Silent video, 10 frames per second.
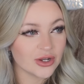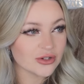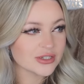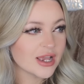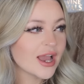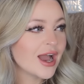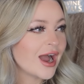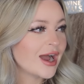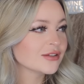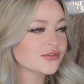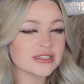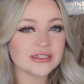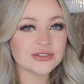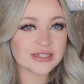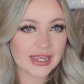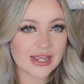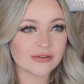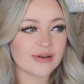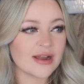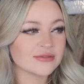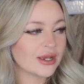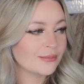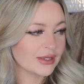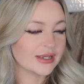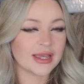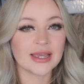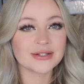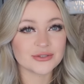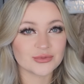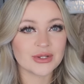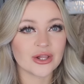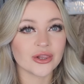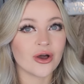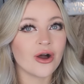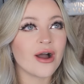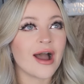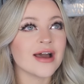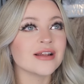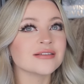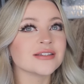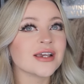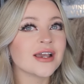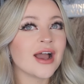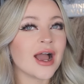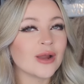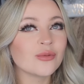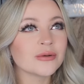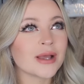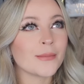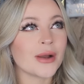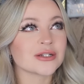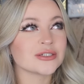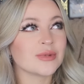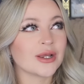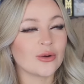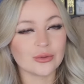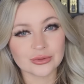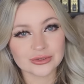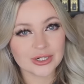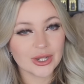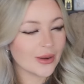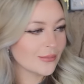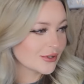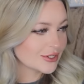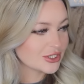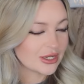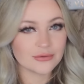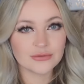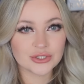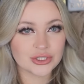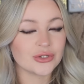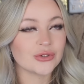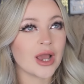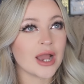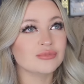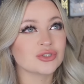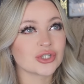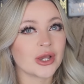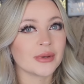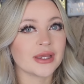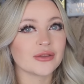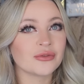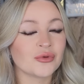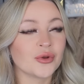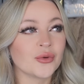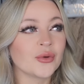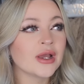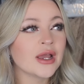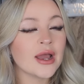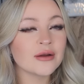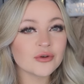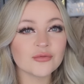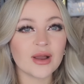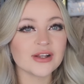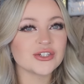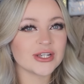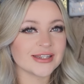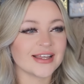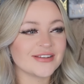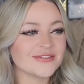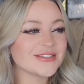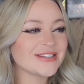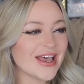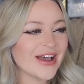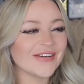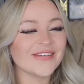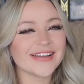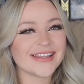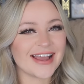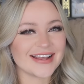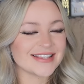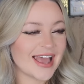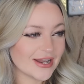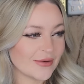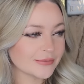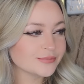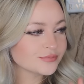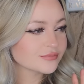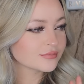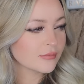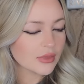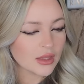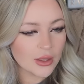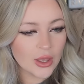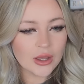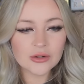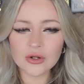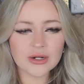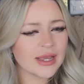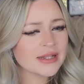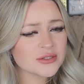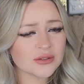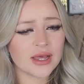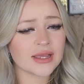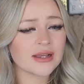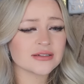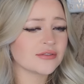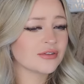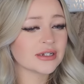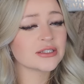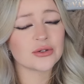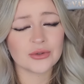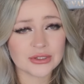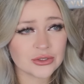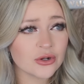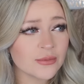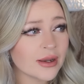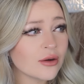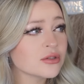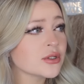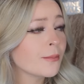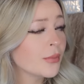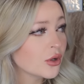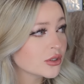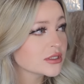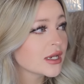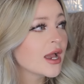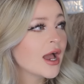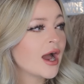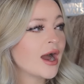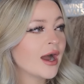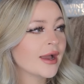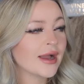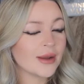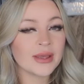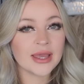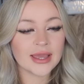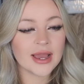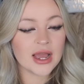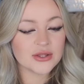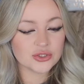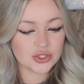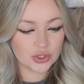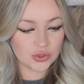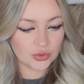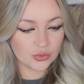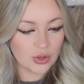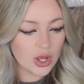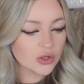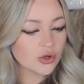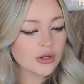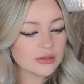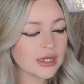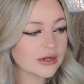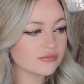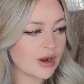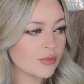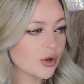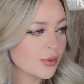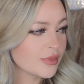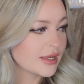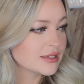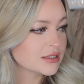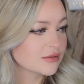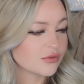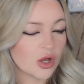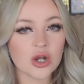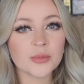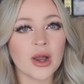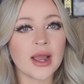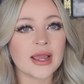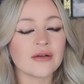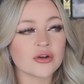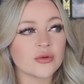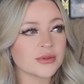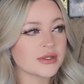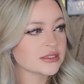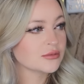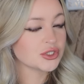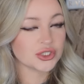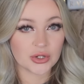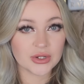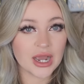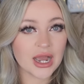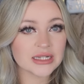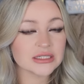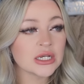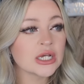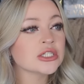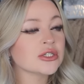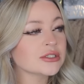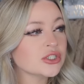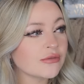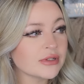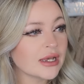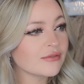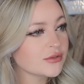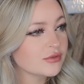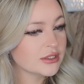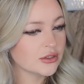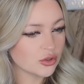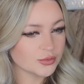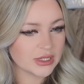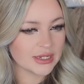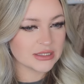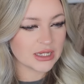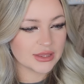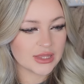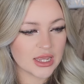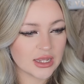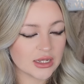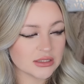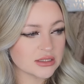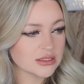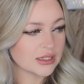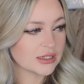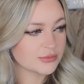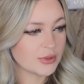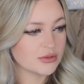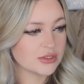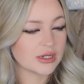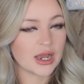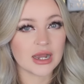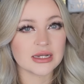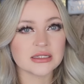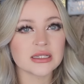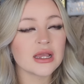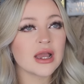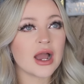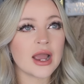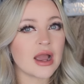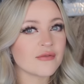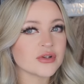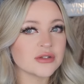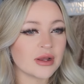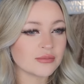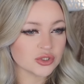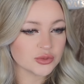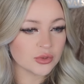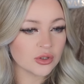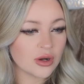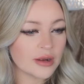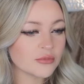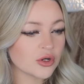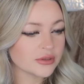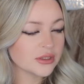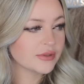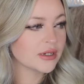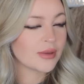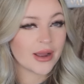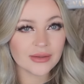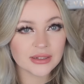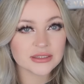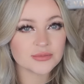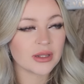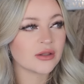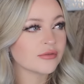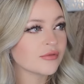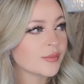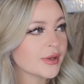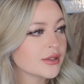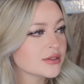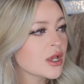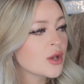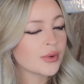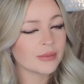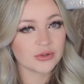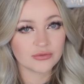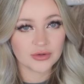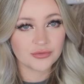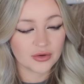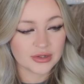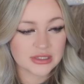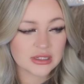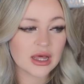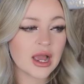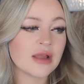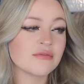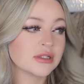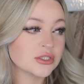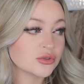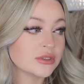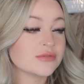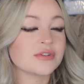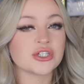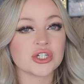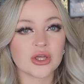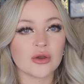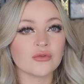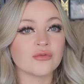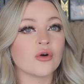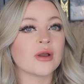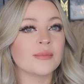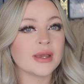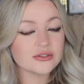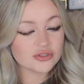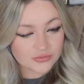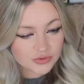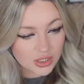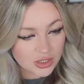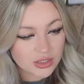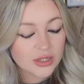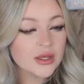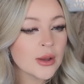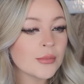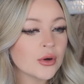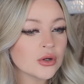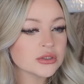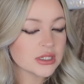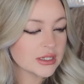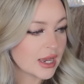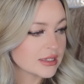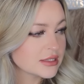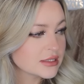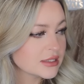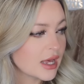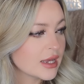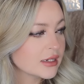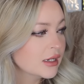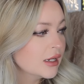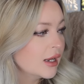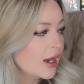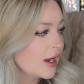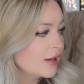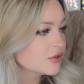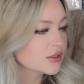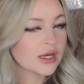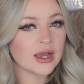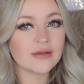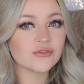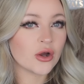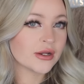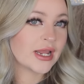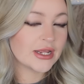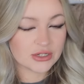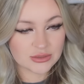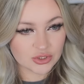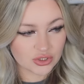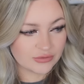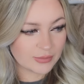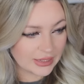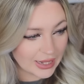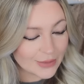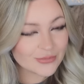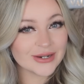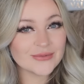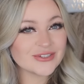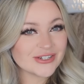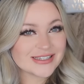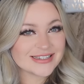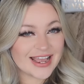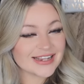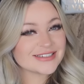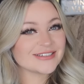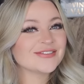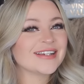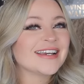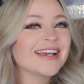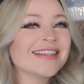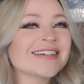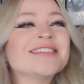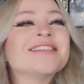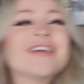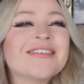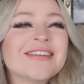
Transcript: vlogs and for still sticking around and being here. It does mean a lot and I will get back to my old bookish self soon. I'm just going through a rough patch in life. So yes, anyway. I'm not going to get into all that again because I feel like it's all I talk about, but I am here to not only kind of wrap up this vlog, but I have a couple of things I want to show you guys. So I don't really have any reading updates. I think since I last spoke to you guys, I haven't really read much more. I'm currently reading Powerless by Lauren Roberts, but I'm not very far into that. I really do need to finish it though for a Patreon vlog. But yeah, since then, I have done that. I've gotten a Christmas tree for my library, which is next to me. It looks so